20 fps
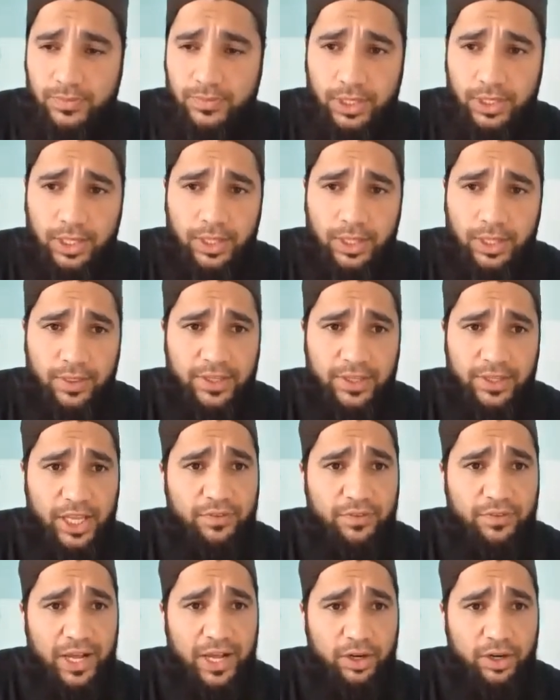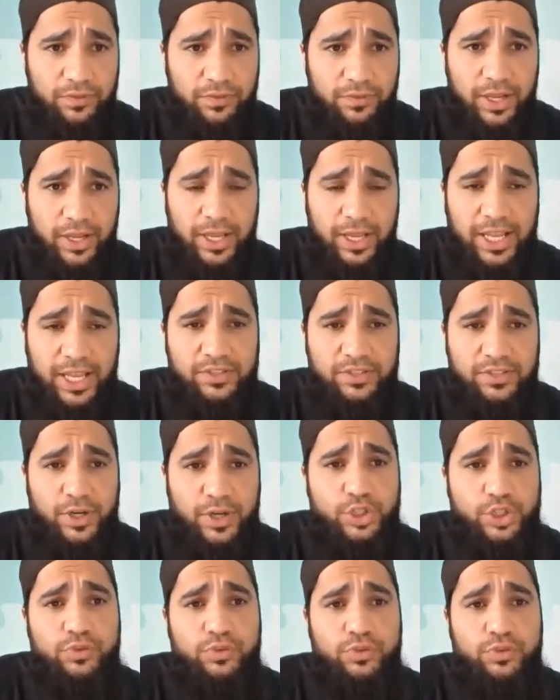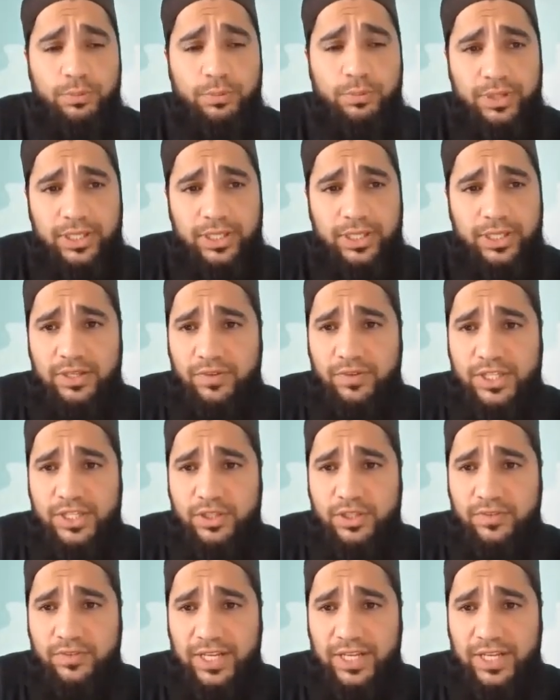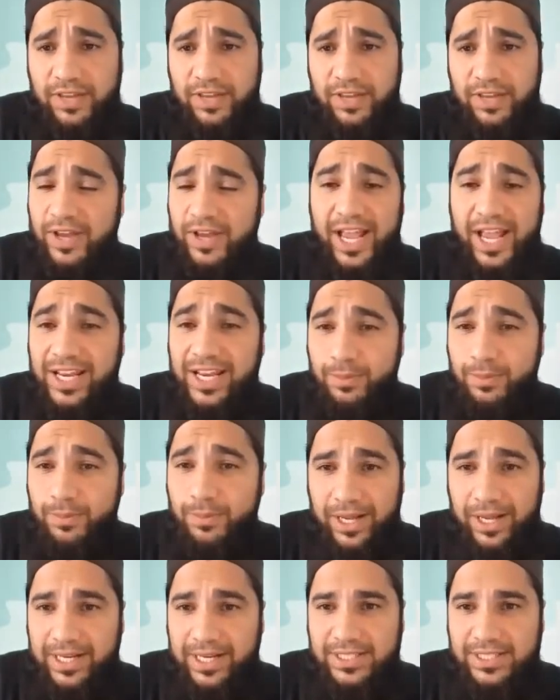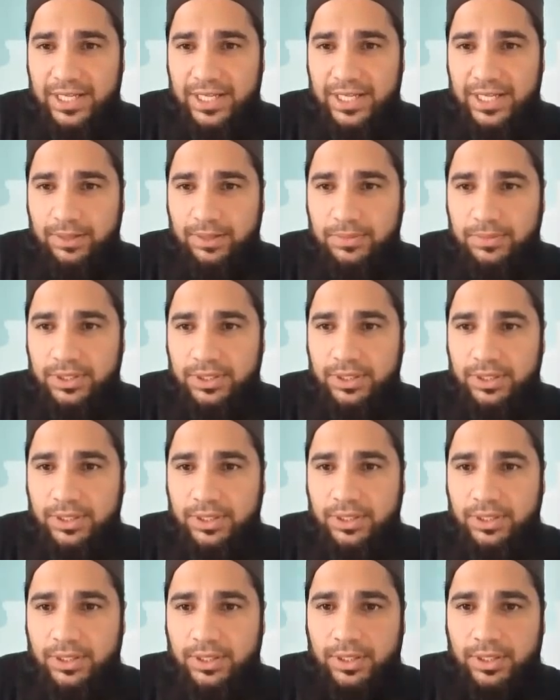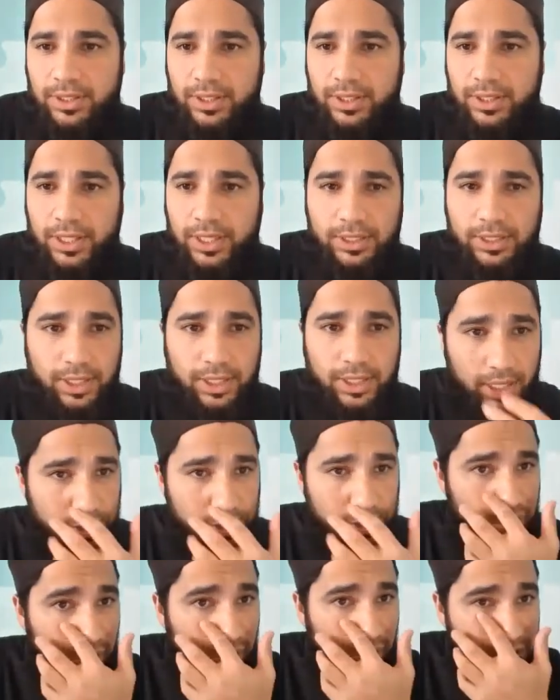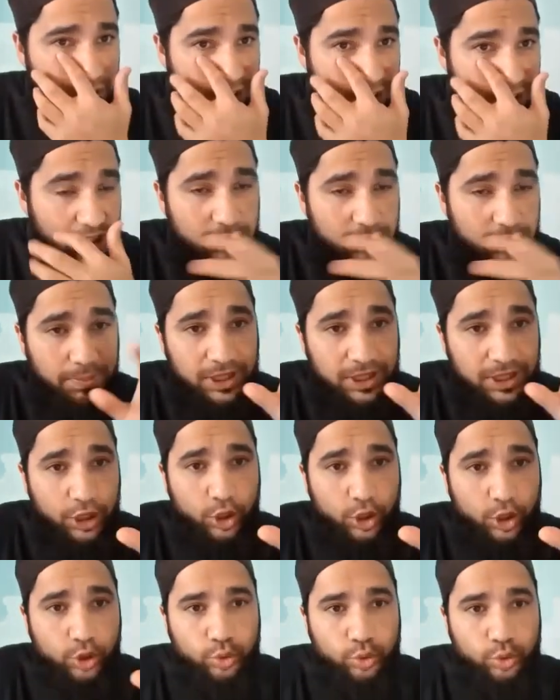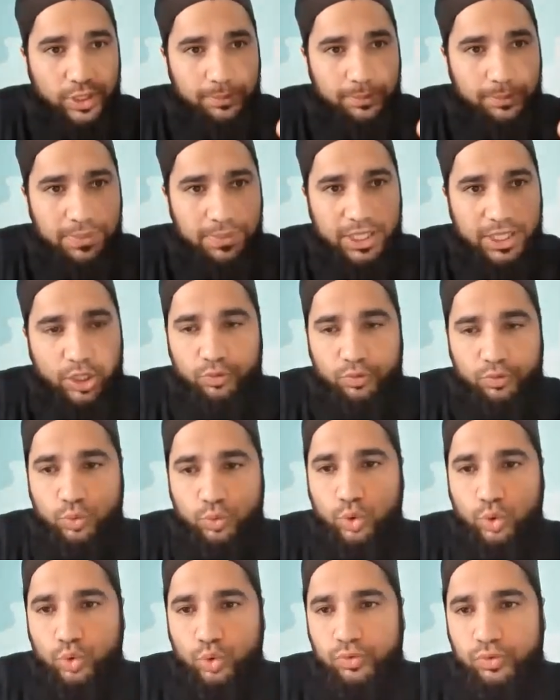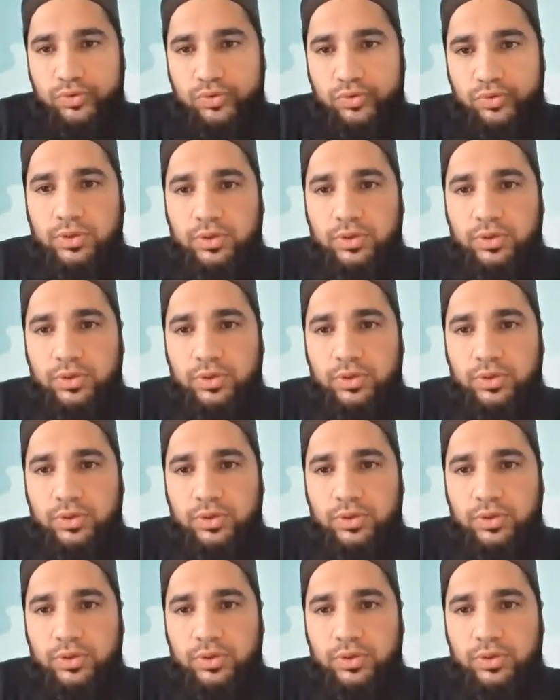The day of Arafah has virtue from the events of the life of Adam alayhi salam. It's not just particular to that period of wukuf,